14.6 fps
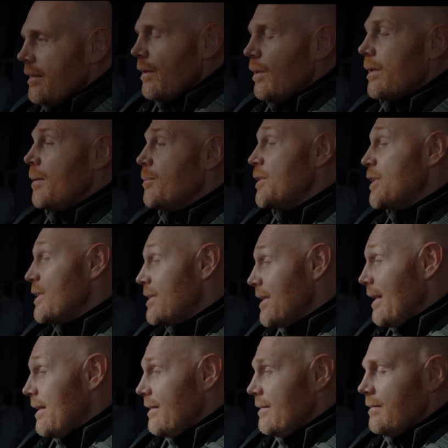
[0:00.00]
Look, I'm just
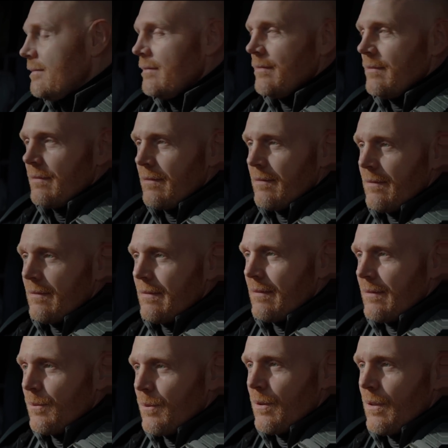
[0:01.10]
saying.
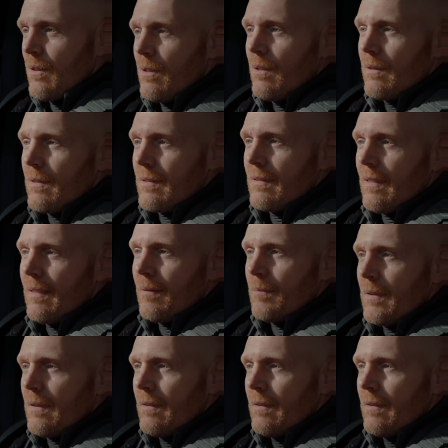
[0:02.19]
We're all the same.